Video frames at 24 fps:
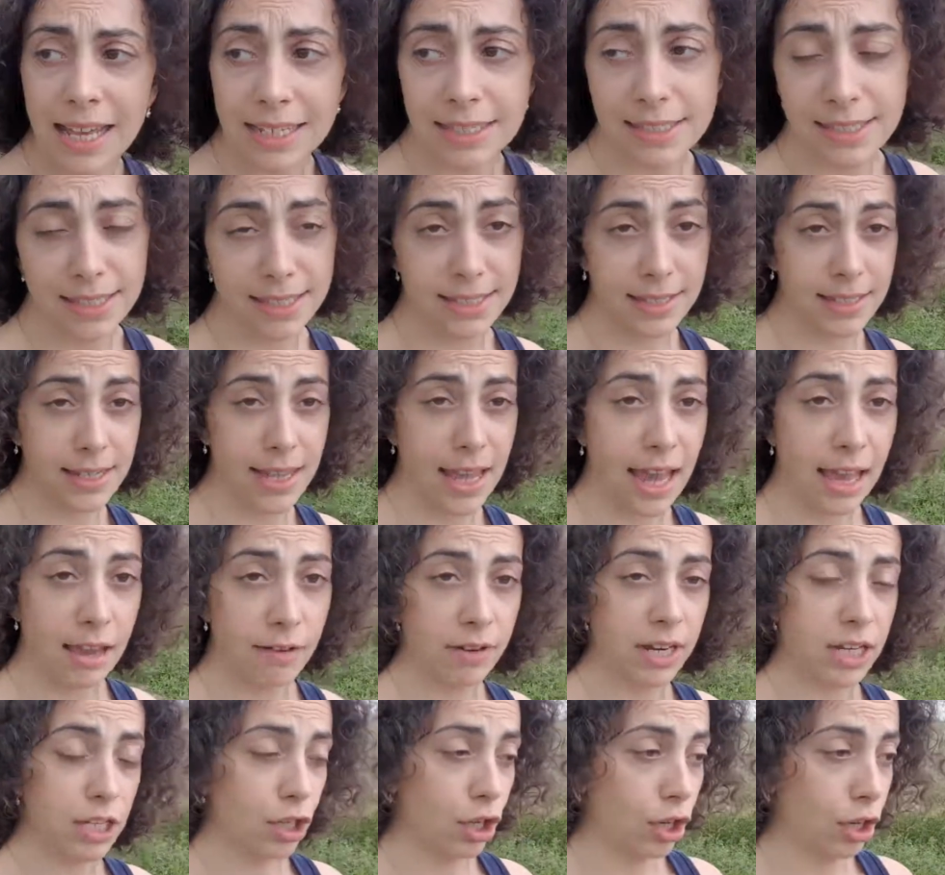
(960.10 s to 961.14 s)
is
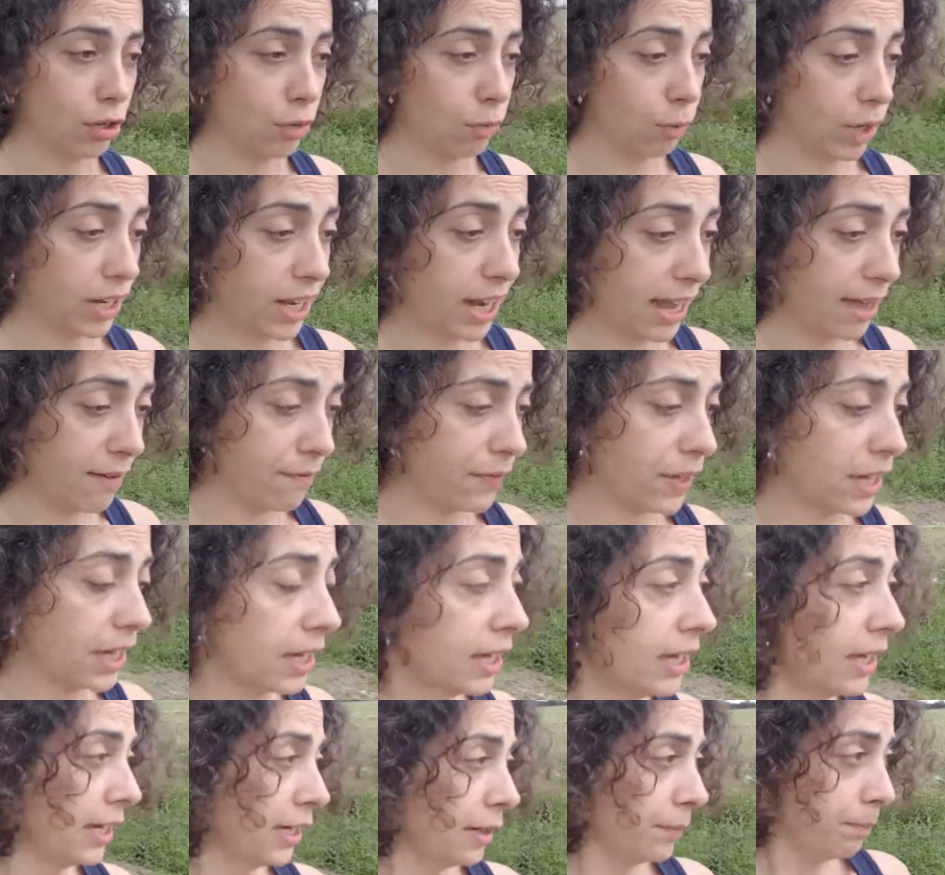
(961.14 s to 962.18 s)
scaring you, whatever
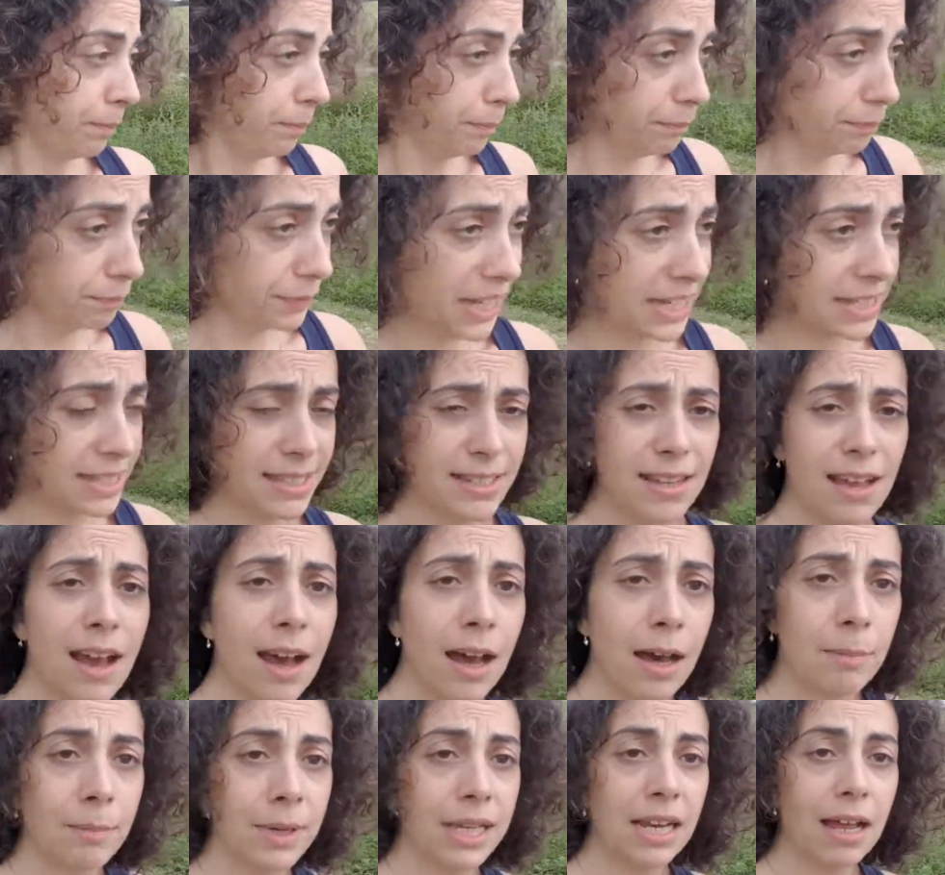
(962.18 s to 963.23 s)
is
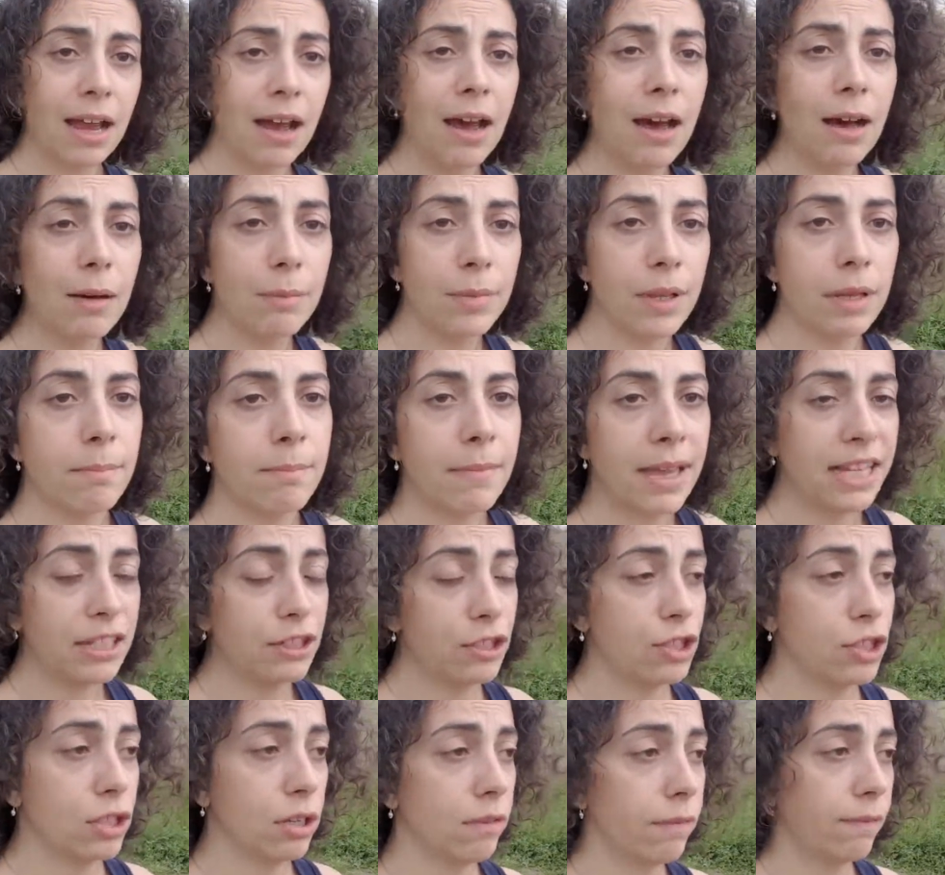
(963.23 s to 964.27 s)
coming up that
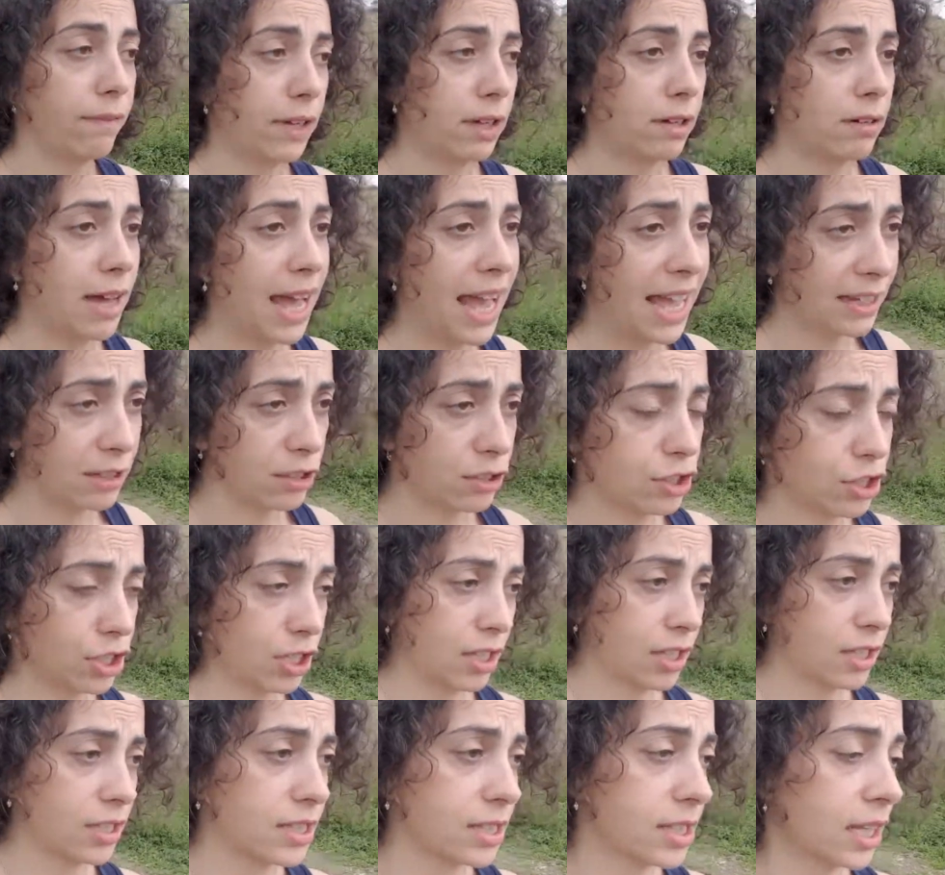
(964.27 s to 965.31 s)
makes you feel
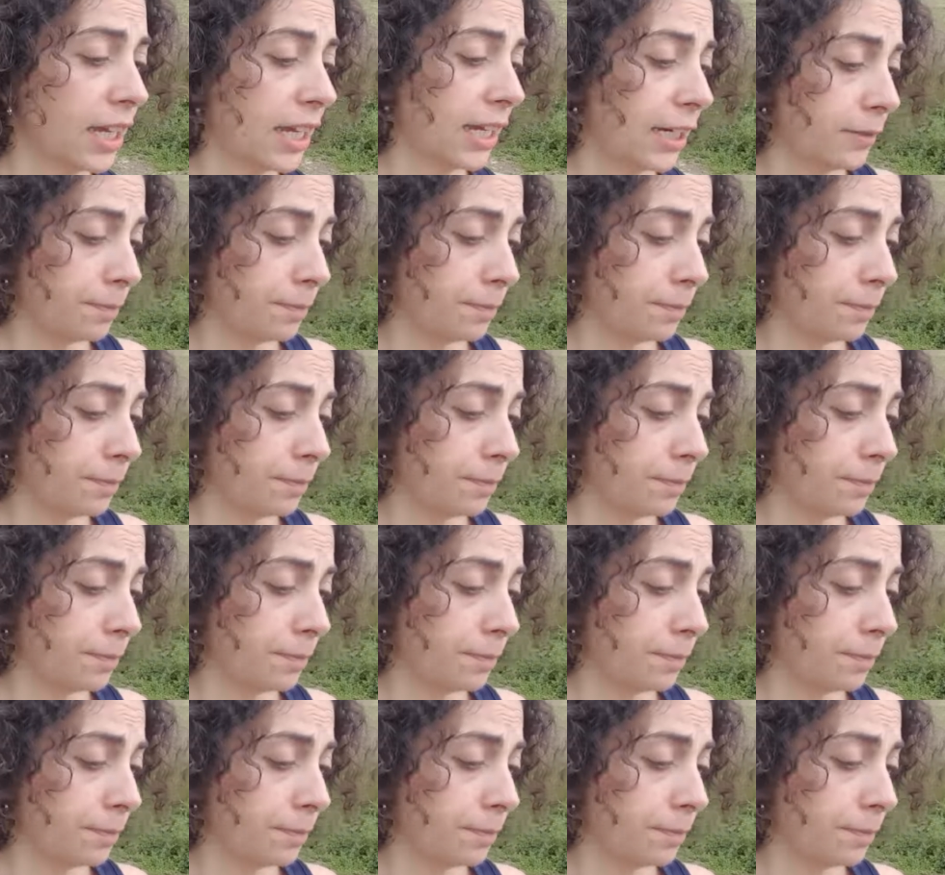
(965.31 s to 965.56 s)
anxious,